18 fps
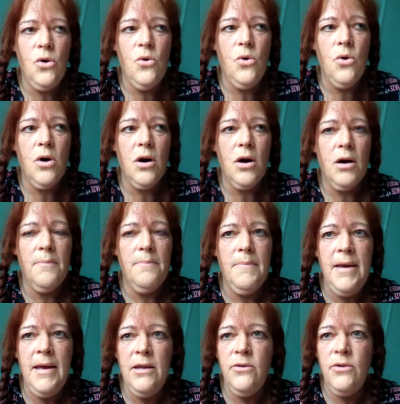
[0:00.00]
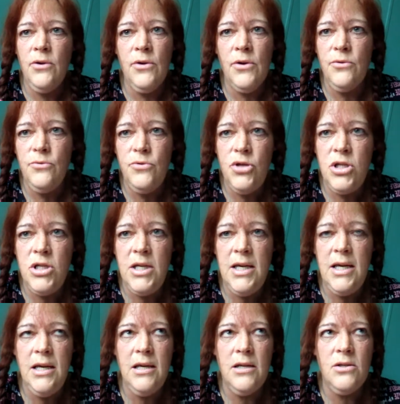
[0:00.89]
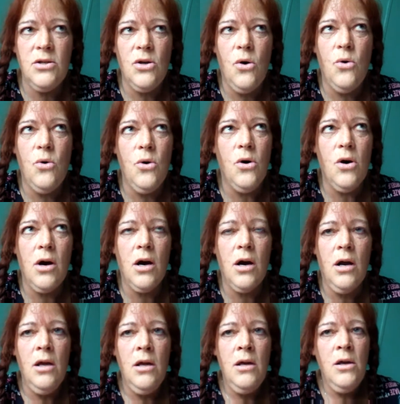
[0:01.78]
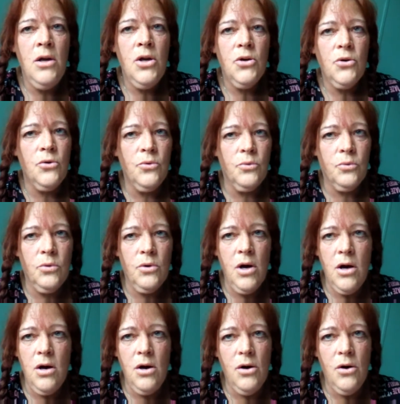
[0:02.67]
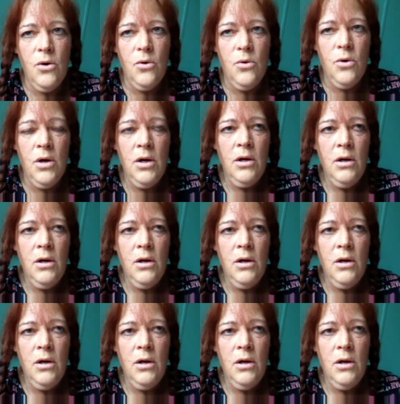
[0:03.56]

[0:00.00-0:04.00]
or make their own cheese or grow